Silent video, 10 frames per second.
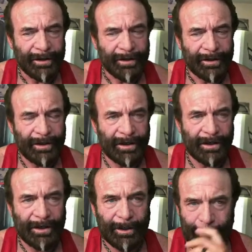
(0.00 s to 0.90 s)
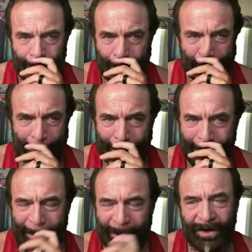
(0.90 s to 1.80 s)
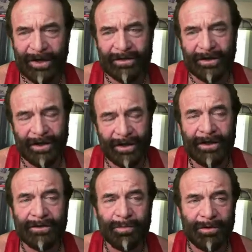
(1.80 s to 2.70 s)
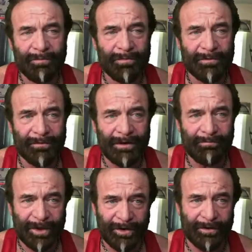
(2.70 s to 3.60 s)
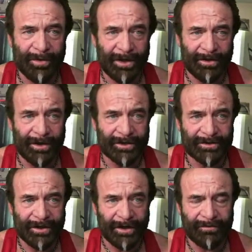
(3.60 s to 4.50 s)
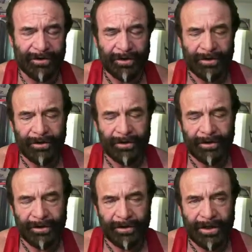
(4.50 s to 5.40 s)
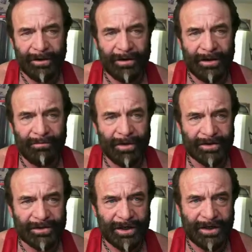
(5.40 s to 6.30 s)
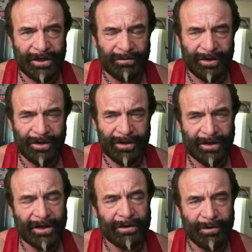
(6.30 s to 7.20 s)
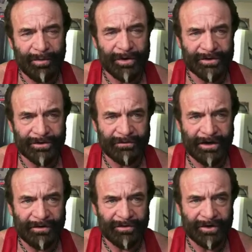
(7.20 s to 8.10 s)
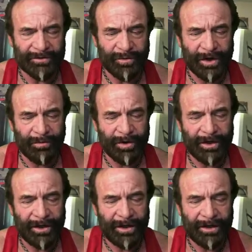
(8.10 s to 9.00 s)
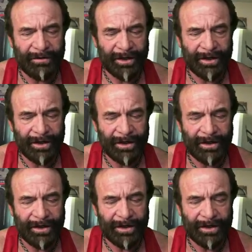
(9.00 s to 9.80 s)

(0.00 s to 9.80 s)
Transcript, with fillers: you know, even though he's he's been embittered by a lot of stuff. Yeah, uh, I'm much like him in, that I'm a burn survivor as well, but he he